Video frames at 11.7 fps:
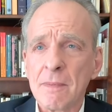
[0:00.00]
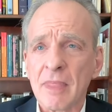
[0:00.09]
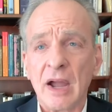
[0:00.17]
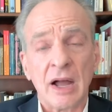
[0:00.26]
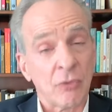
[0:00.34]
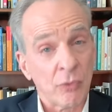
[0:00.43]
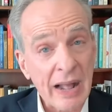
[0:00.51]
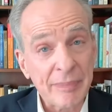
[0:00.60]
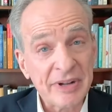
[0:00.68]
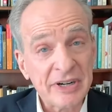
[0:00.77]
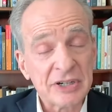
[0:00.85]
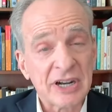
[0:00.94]
Uh,
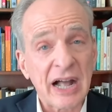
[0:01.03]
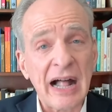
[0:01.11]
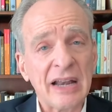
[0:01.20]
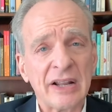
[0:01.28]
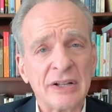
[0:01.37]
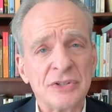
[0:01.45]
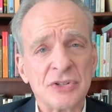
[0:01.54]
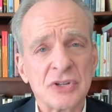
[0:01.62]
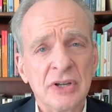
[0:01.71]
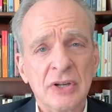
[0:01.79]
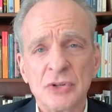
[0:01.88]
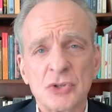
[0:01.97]
Robin Collins,
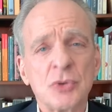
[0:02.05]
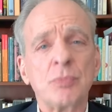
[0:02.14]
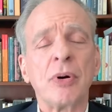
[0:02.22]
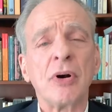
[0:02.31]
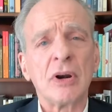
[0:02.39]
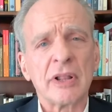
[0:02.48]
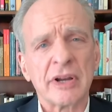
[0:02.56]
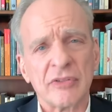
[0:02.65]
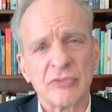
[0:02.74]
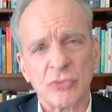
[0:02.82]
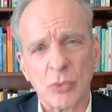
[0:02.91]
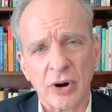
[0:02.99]

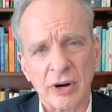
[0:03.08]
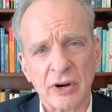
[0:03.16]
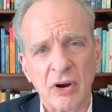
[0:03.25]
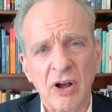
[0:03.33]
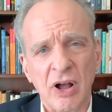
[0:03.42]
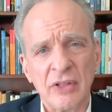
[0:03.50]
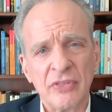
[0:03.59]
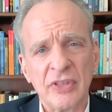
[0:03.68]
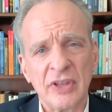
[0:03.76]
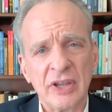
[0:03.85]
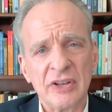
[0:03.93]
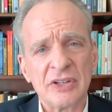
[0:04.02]
superlative work on
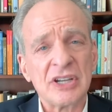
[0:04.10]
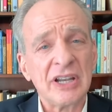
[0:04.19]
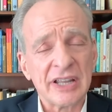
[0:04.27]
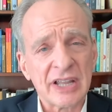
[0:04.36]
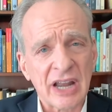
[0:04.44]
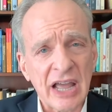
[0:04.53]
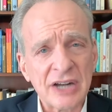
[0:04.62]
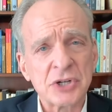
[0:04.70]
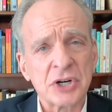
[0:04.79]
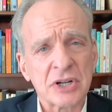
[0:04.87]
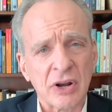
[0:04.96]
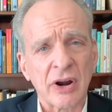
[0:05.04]
the
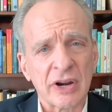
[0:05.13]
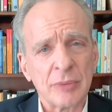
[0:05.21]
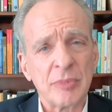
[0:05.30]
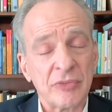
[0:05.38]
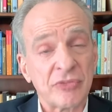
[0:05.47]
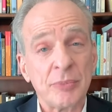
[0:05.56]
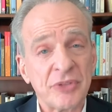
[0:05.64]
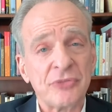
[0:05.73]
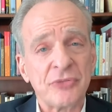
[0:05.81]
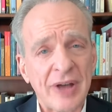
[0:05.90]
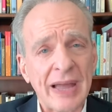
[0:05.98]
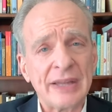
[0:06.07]
teleological argument from the
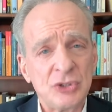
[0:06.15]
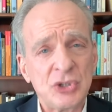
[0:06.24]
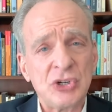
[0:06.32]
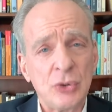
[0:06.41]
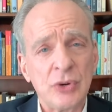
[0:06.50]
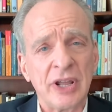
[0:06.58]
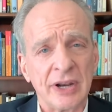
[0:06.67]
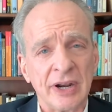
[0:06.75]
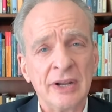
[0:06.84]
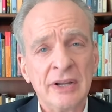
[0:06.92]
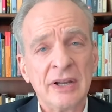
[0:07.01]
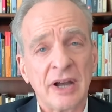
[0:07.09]
fine-tuning
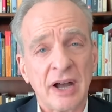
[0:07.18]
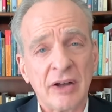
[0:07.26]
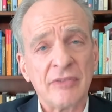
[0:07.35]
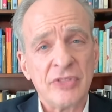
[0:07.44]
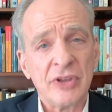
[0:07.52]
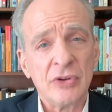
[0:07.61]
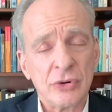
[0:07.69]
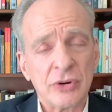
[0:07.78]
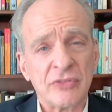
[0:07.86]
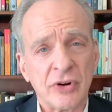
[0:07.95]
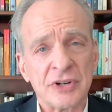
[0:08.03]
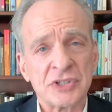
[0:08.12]
of the
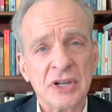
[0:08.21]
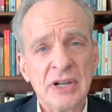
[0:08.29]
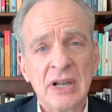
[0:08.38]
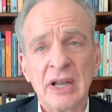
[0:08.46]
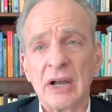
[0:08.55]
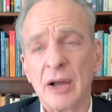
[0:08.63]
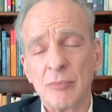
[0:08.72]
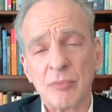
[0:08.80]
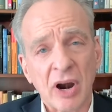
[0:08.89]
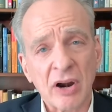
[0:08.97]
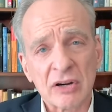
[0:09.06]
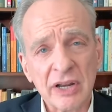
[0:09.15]
universe. Uh,
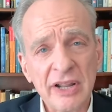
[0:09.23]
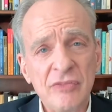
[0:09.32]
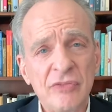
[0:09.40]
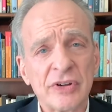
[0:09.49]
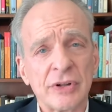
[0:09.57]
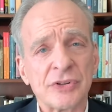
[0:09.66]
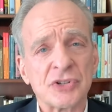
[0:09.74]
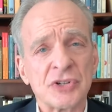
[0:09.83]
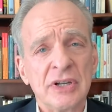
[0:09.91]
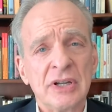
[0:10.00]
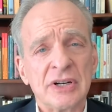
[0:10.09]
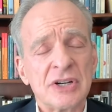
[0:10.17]
Mark Linville's
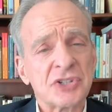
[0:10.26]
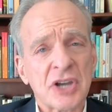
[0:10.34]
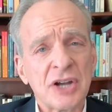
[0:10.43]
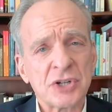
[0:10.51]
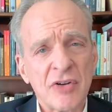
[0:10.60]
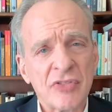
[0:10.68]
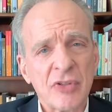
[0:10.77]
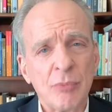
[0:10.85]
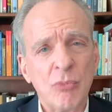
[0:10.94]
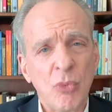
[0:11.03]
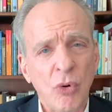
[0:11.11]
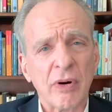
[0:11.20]
discussion of the
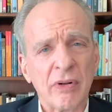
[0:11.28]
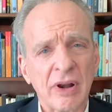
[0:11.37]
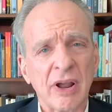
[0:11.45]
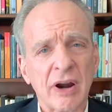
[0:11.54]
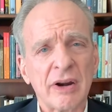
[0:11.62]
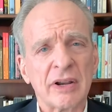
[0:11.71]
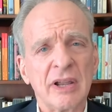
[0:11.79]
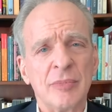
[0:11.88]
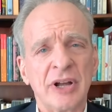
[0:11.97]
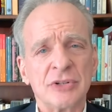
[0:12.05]
moral argument.